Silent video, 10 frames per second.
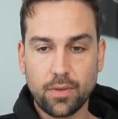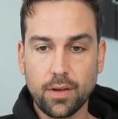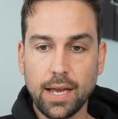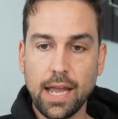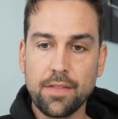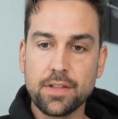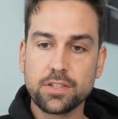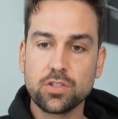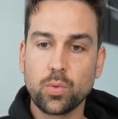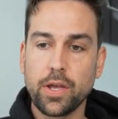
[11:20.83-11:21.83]
okay? And
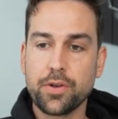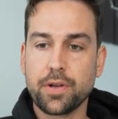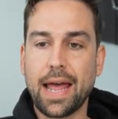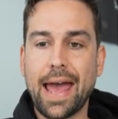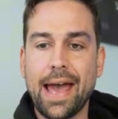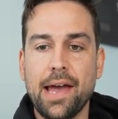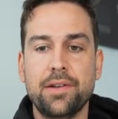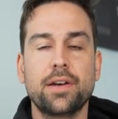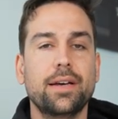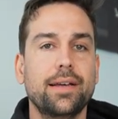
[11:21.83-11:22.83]
this is where you can
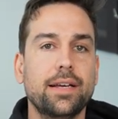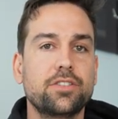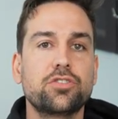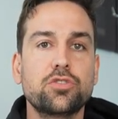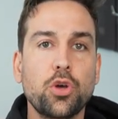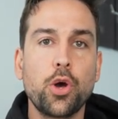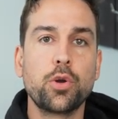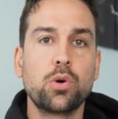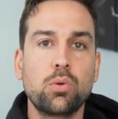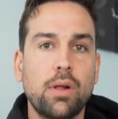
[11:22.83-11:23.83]
add
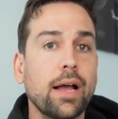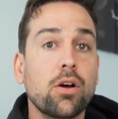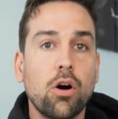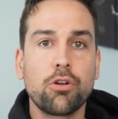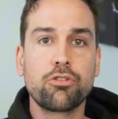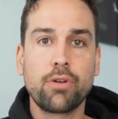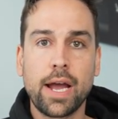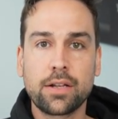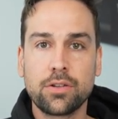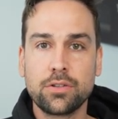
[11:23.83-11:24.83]
external like
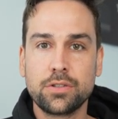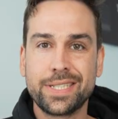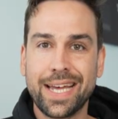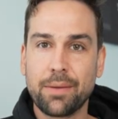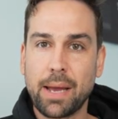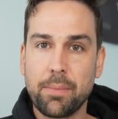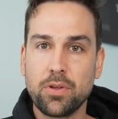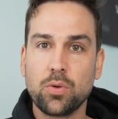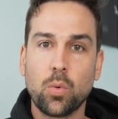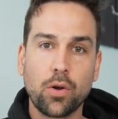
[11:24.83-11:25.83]
contractors that maybe
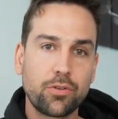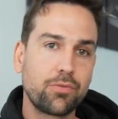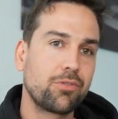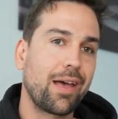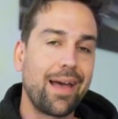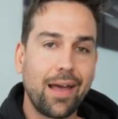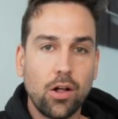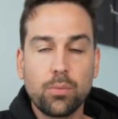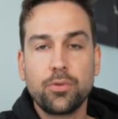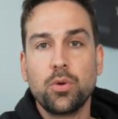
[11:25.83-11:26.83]
you want to
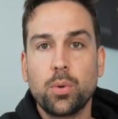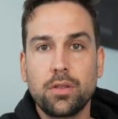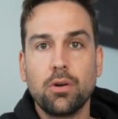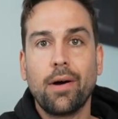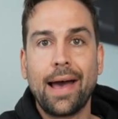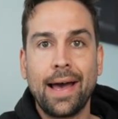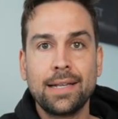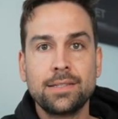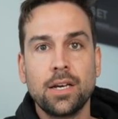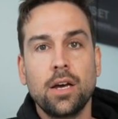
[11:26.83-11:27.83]
help you with your ads.